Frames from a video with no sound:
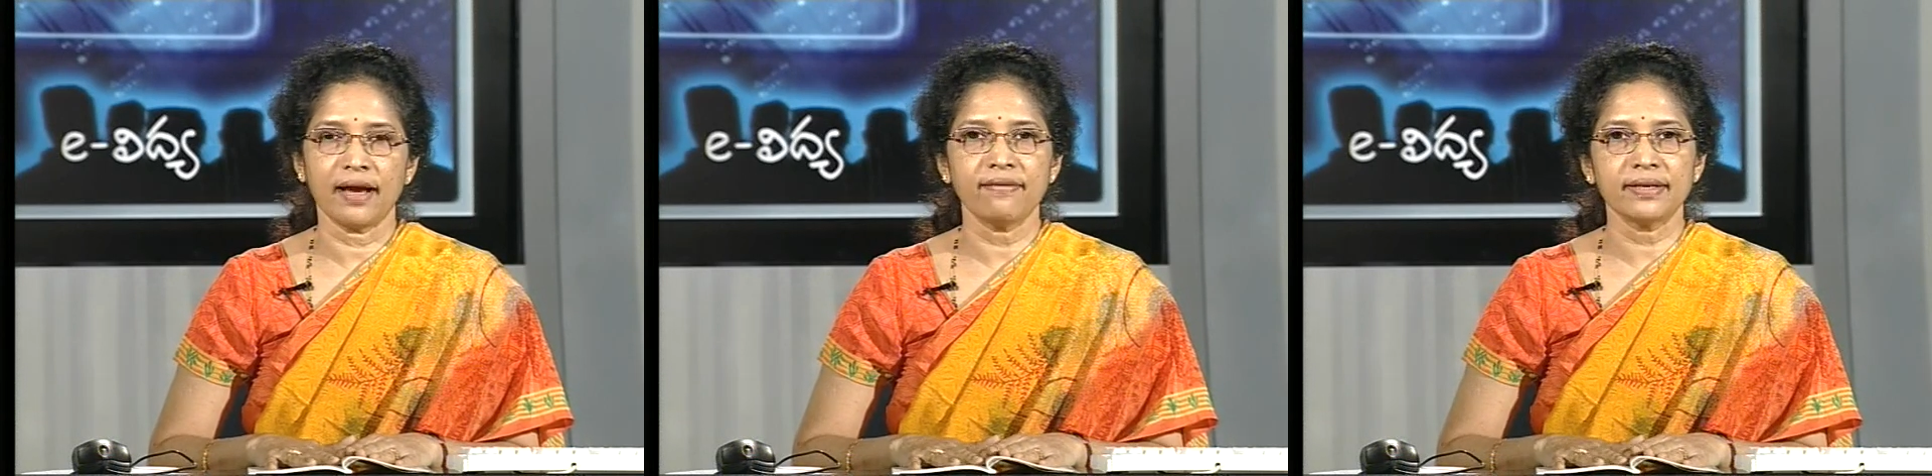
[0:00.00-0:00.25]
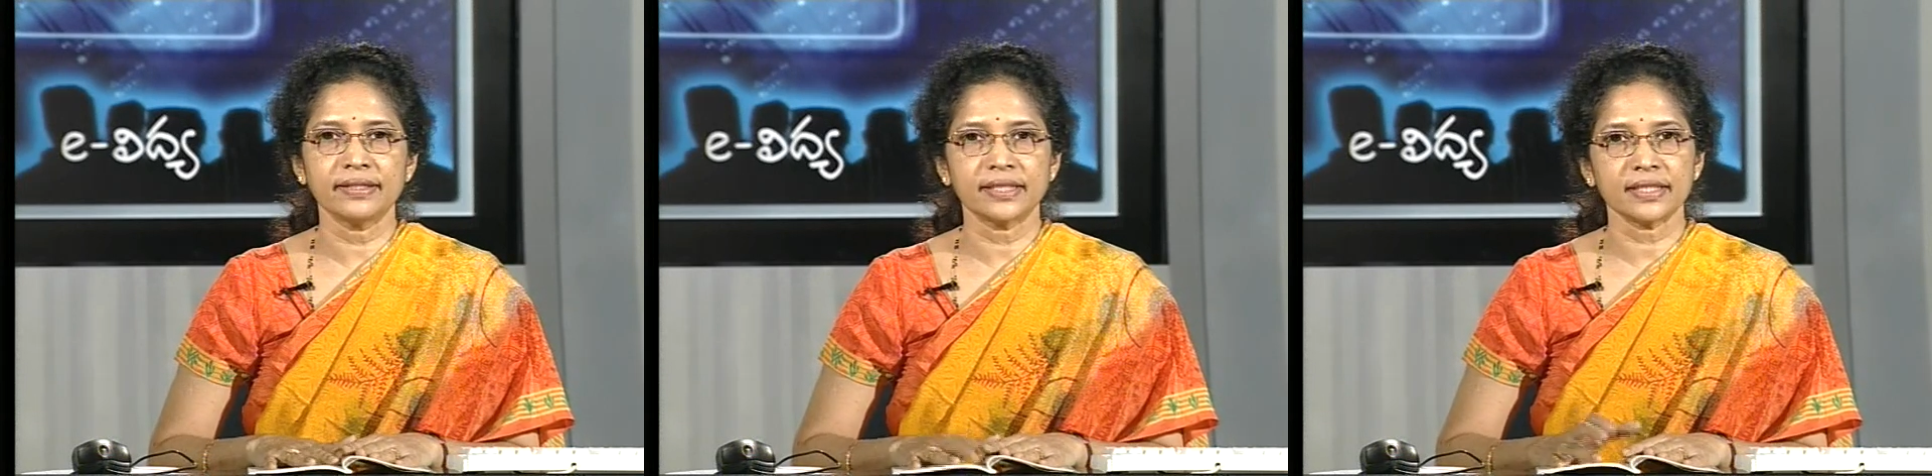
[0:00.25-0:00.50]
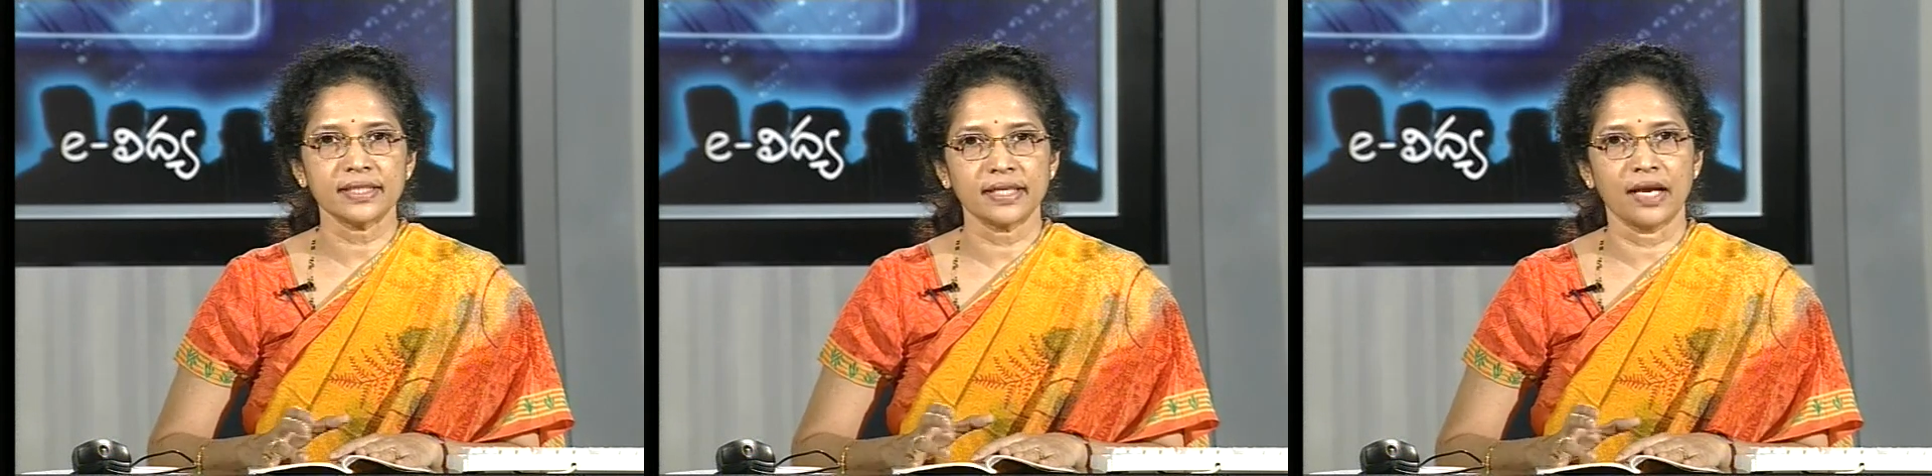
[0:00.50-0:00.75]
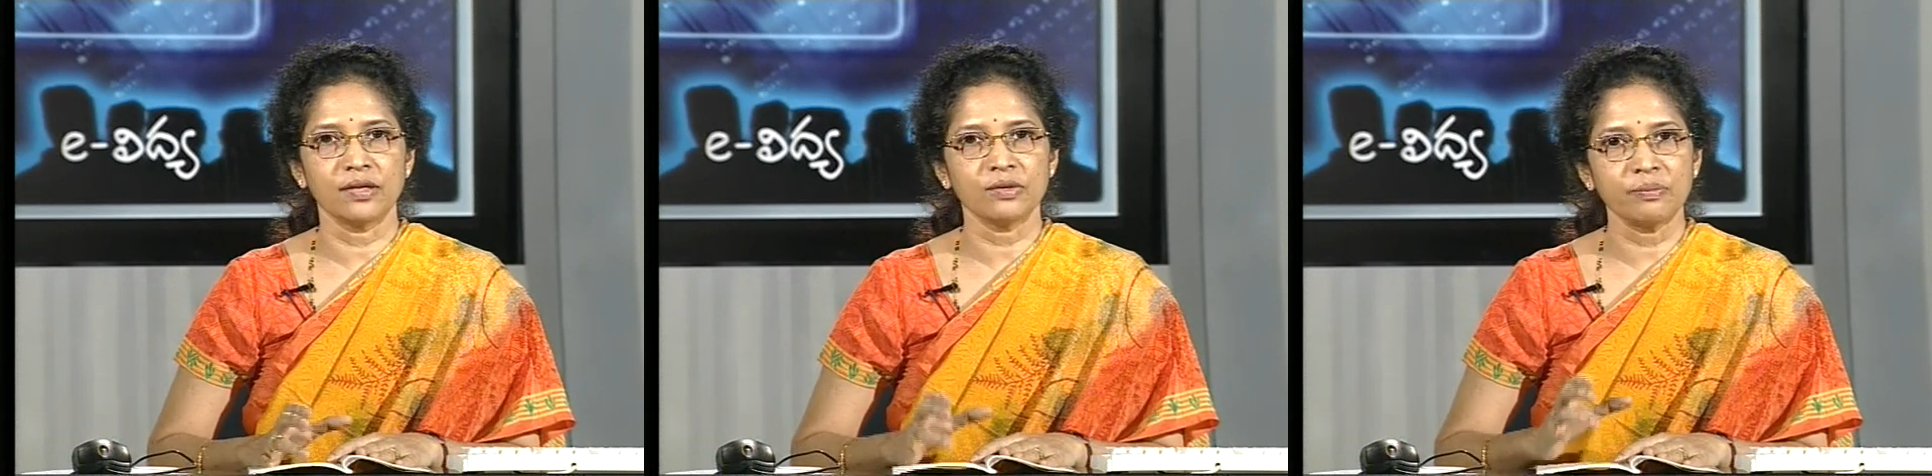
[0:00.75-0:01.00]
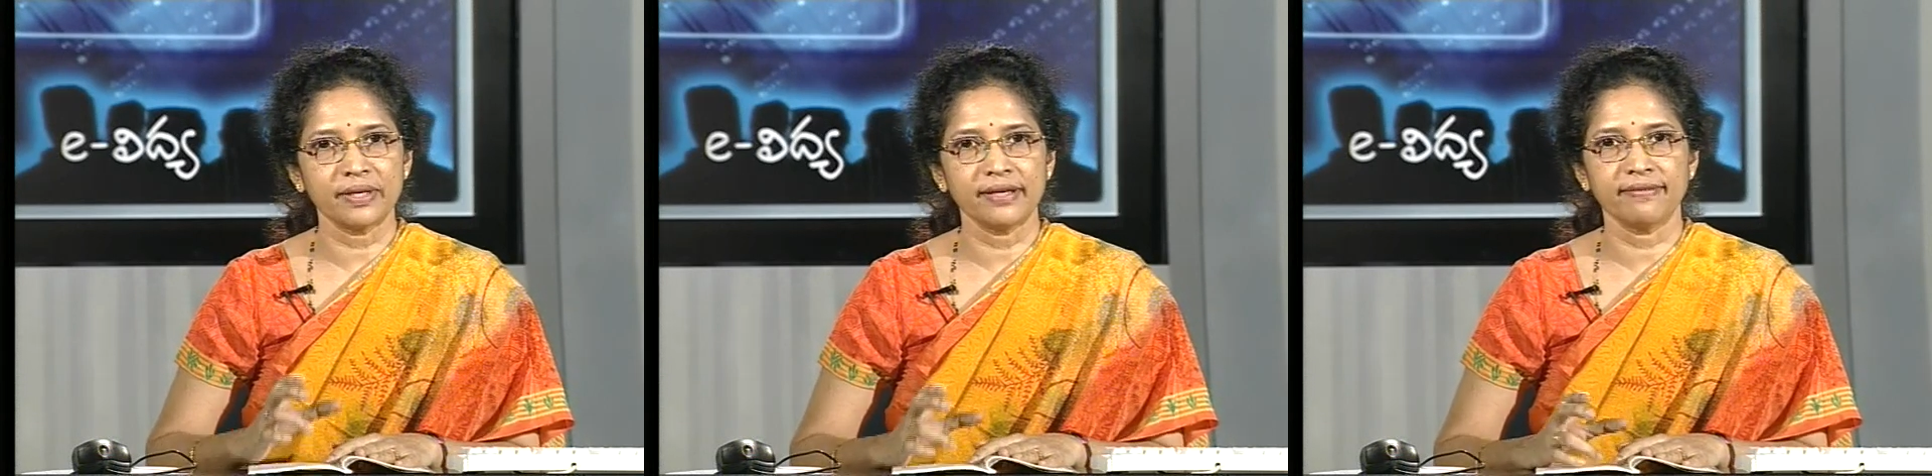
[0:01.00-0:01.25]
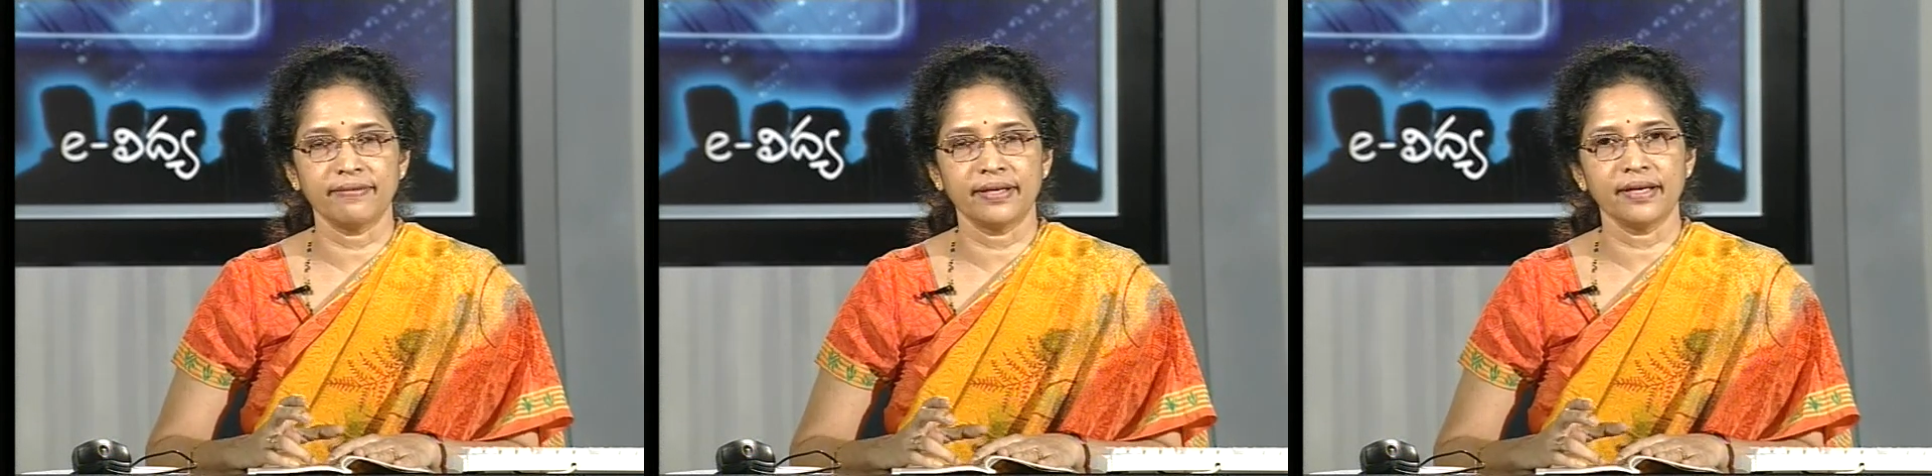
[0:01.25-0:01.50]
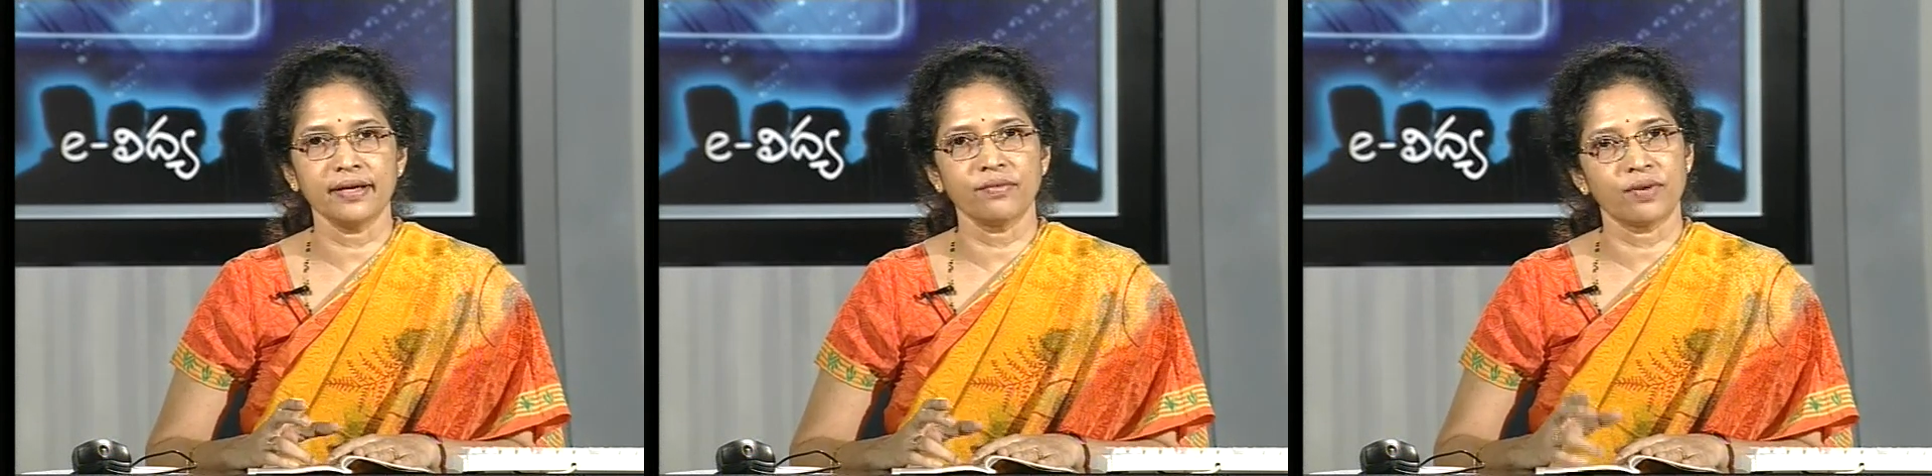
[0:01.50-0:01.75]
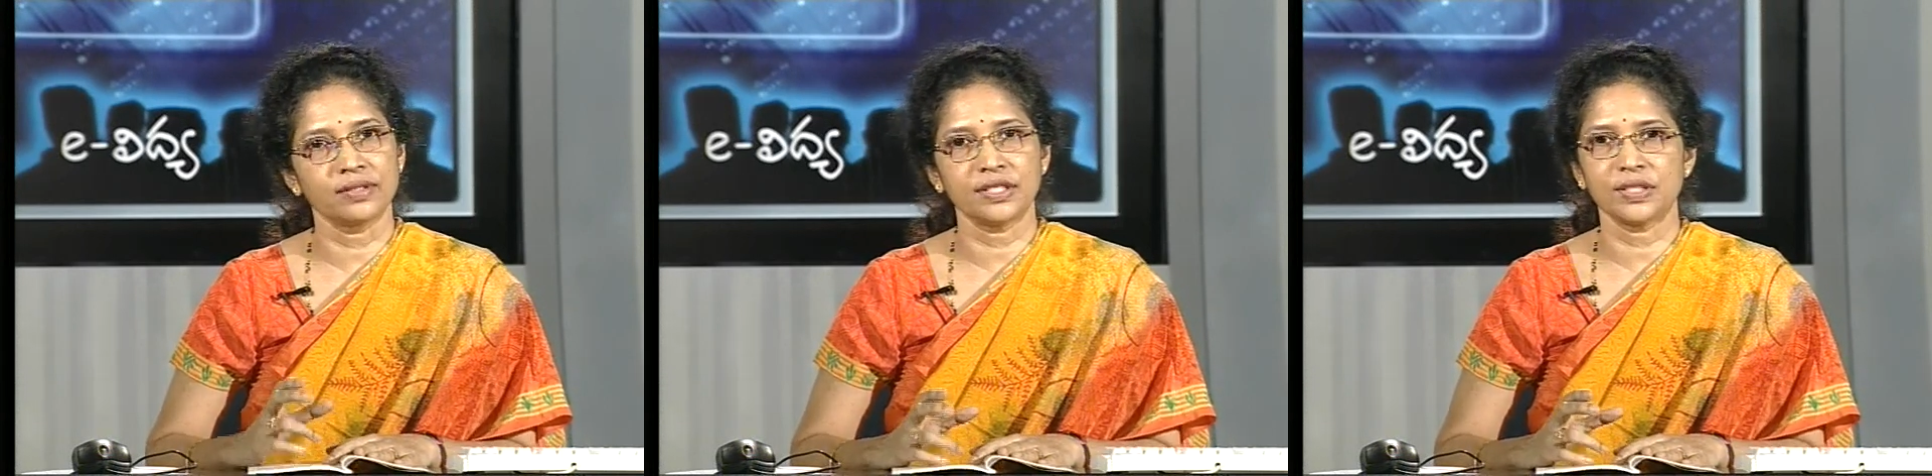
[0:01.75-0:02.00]
I will just tell you briefly
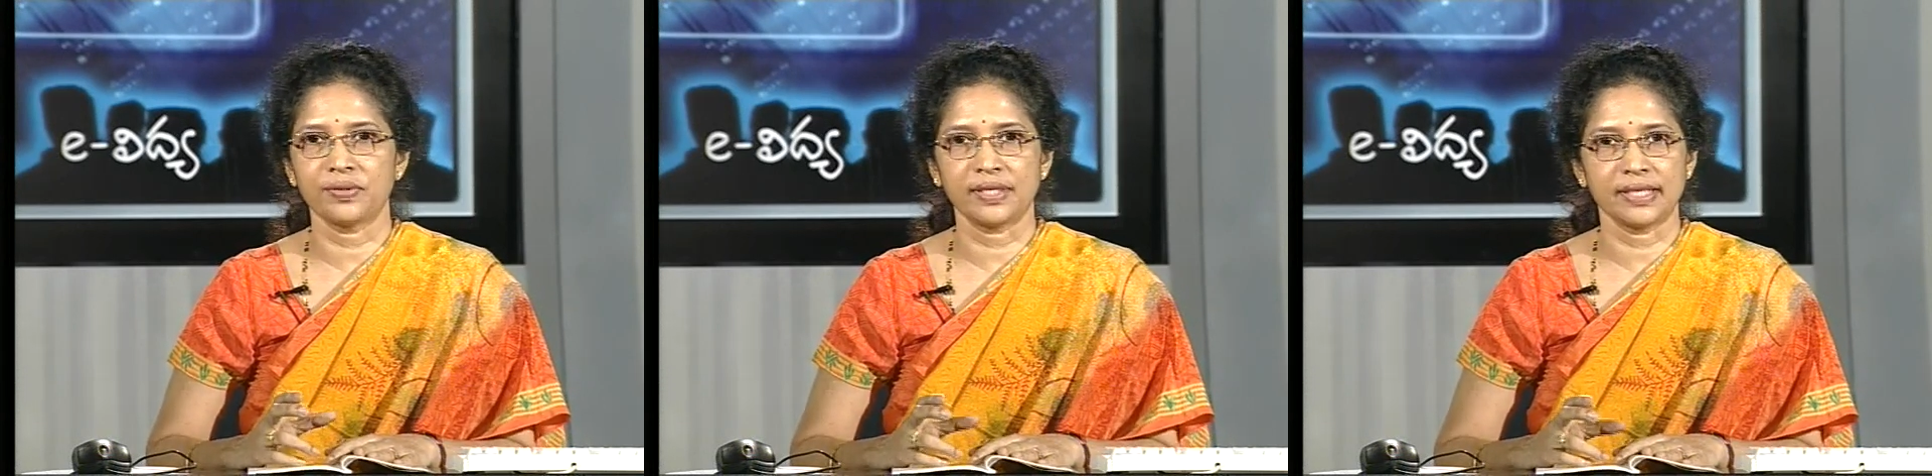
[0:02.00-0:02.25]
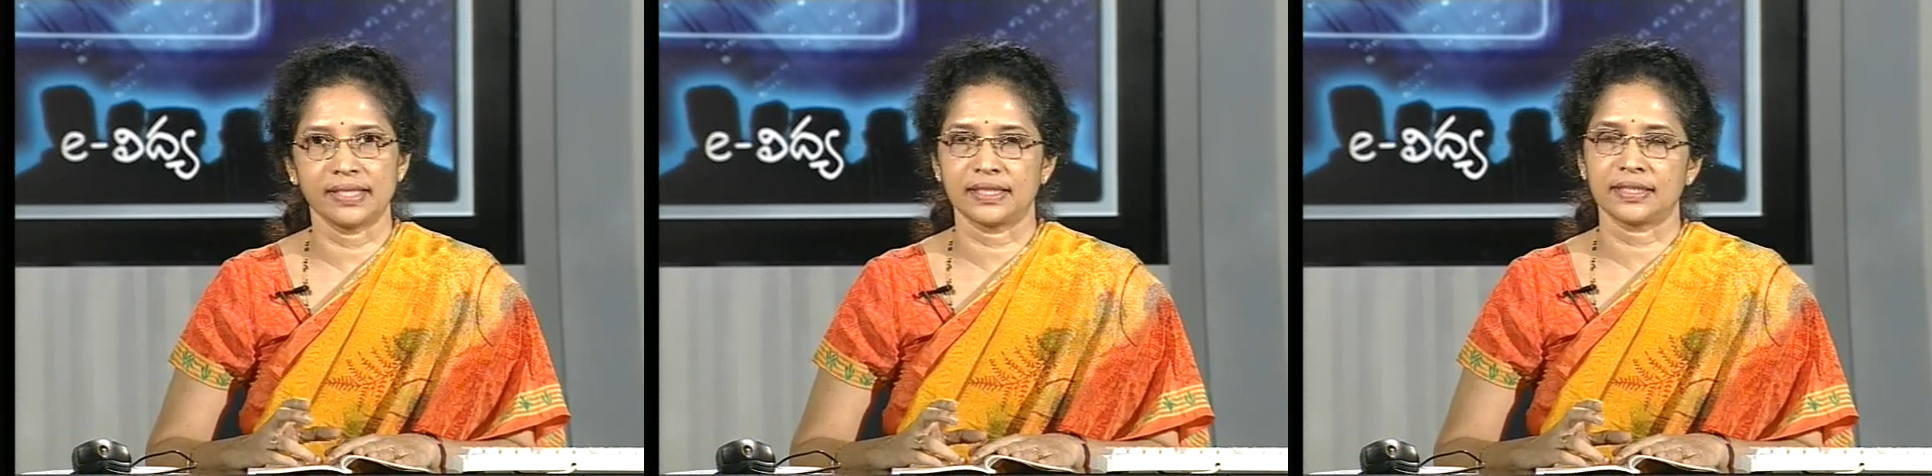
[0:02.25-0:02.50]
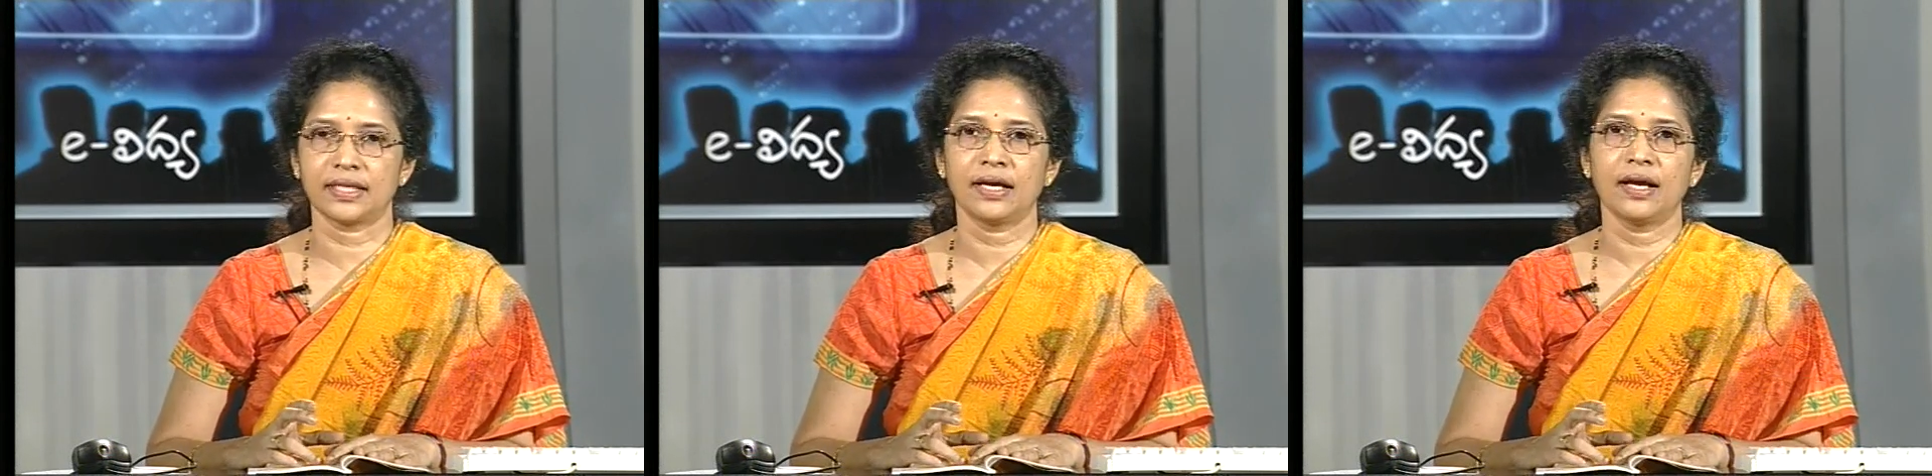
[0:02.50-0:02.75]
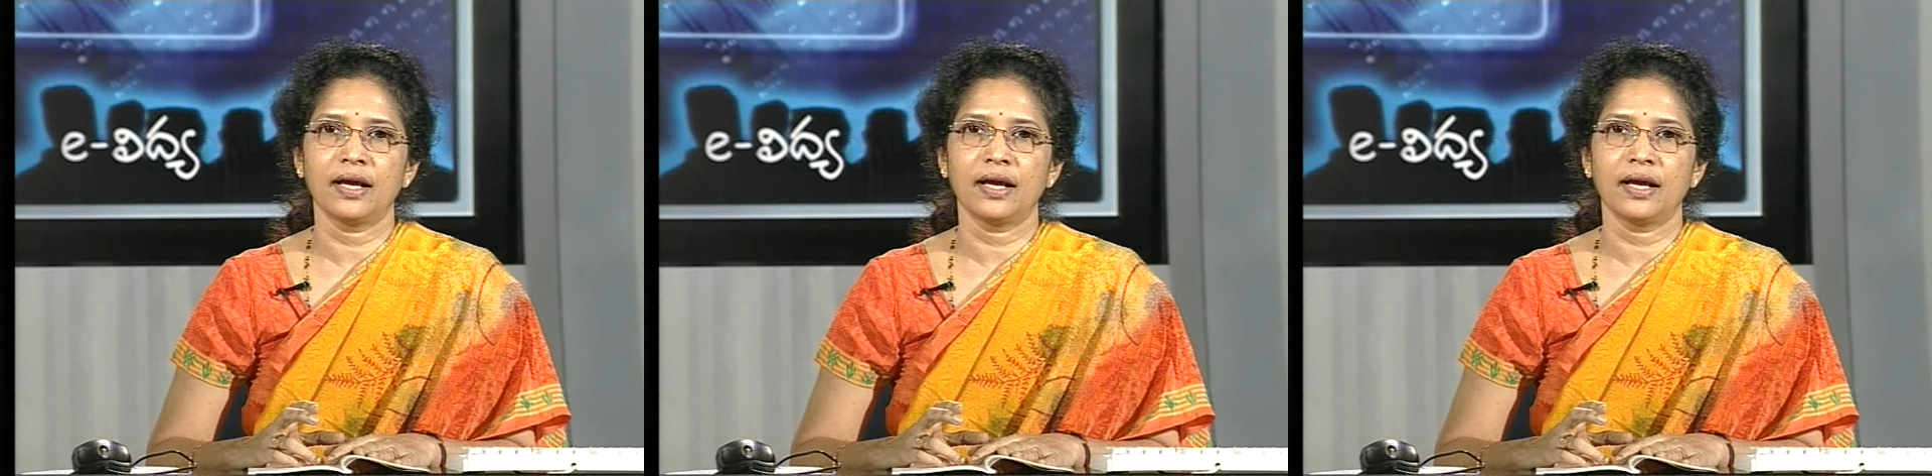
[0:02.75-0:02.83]
what the story is.